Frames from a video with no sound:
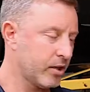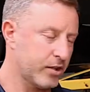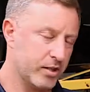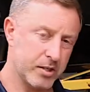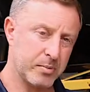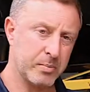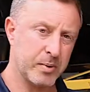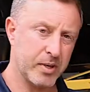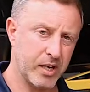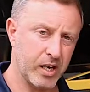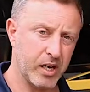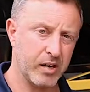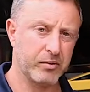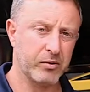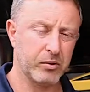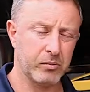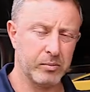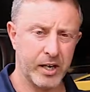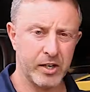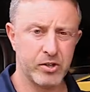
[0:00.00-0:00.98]
just be
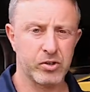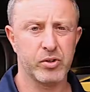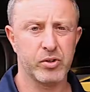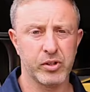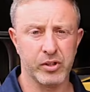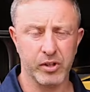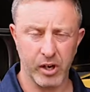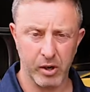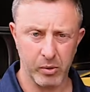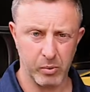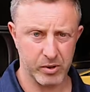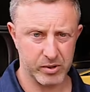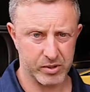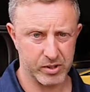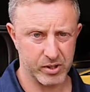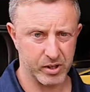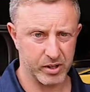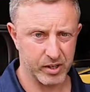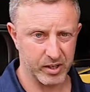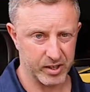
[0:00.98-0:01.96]
careful make you know what
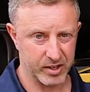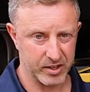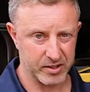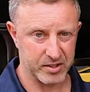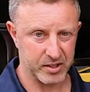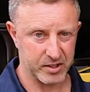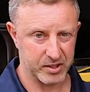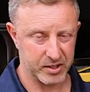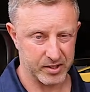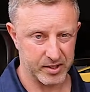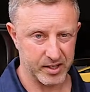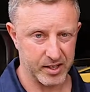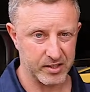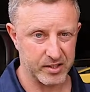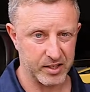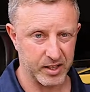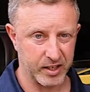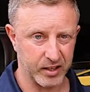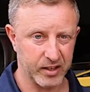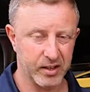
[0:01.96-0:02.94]
circuit it is that you're
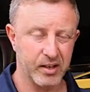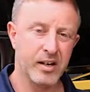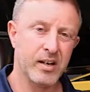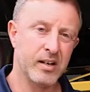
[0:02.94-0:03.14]
testing.